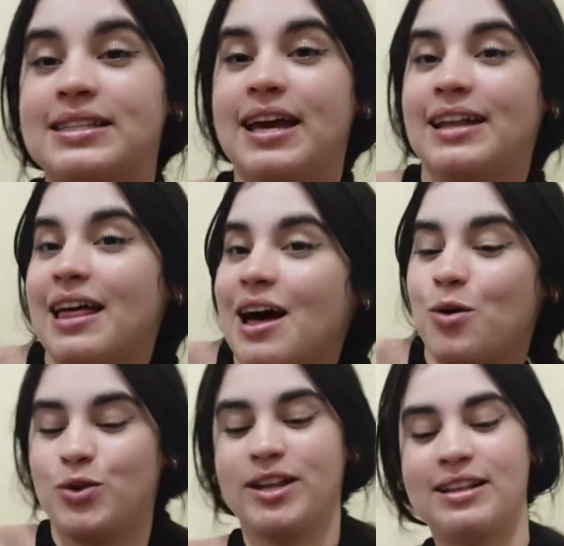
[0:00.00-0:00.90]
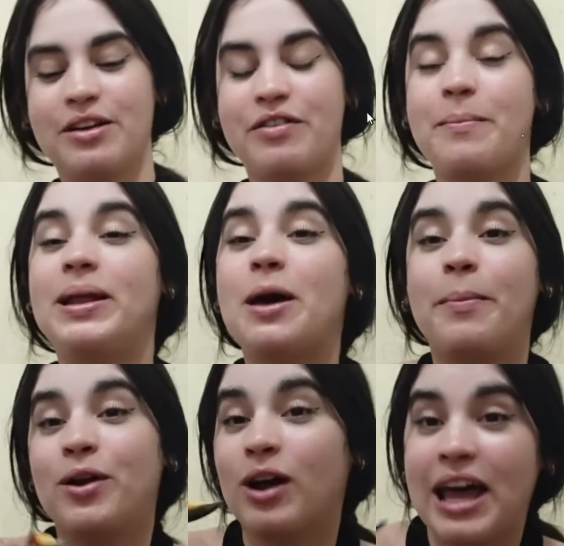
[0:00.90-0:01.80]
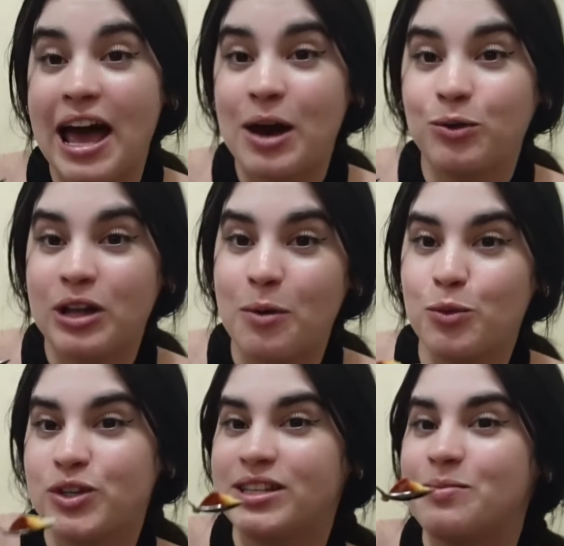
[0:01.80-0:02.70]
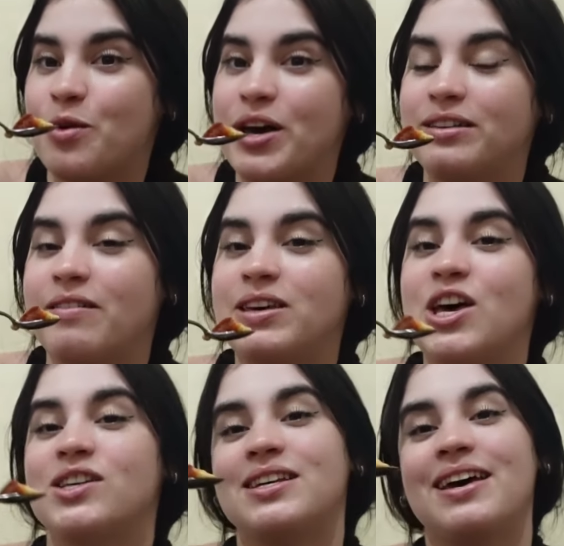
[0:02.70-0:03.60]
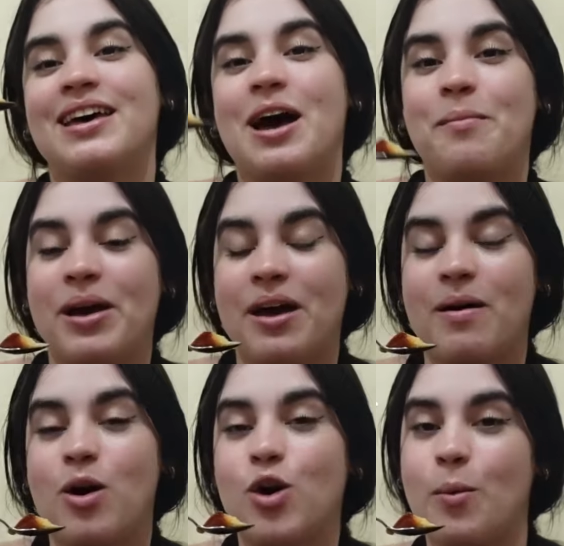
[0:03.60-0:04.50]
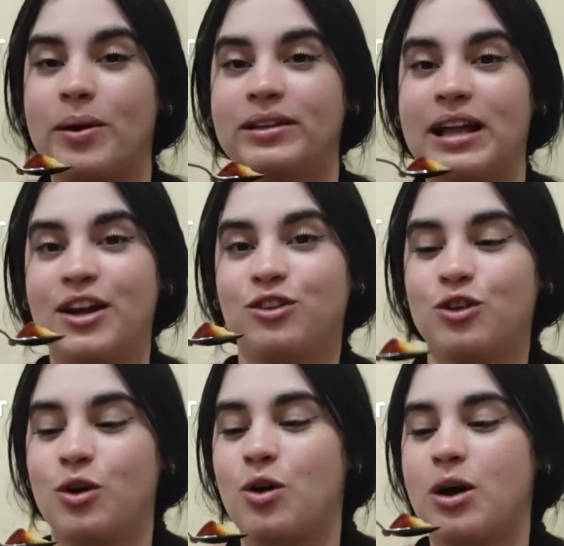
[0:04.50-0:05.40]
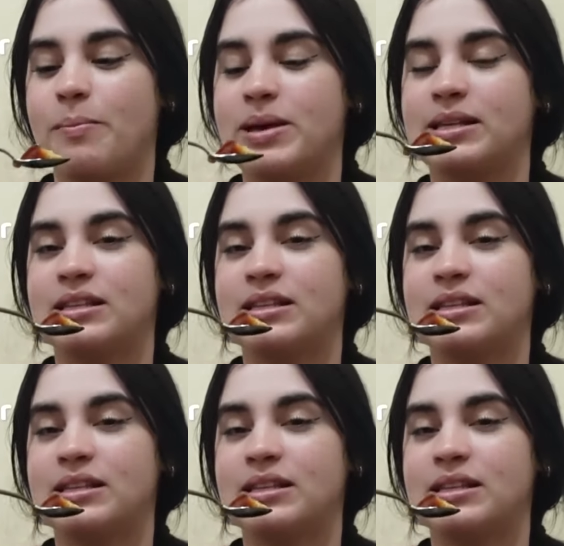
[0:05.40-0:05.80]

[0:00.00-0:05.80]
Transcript: nothing a kiss to your family. I hope you like this video a lot. Let me know your thoughts in the comments. Bye!